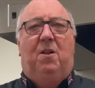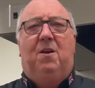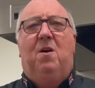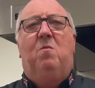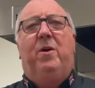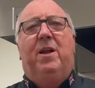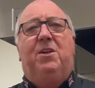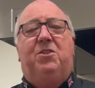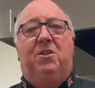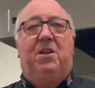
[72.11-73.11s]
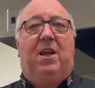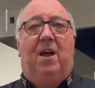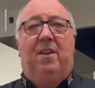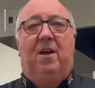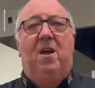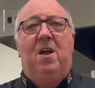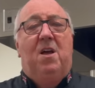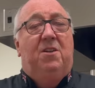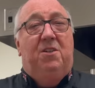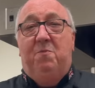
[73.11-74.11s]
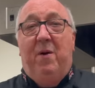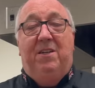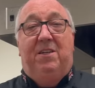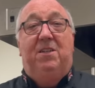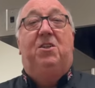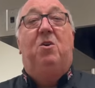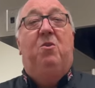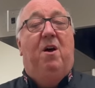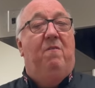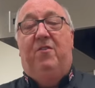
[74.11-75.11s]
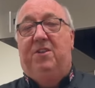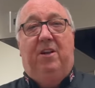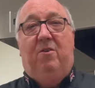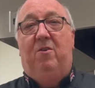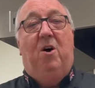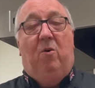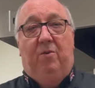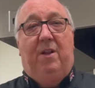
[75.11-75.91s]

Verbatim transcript: The combination together just makes it so comforting on cold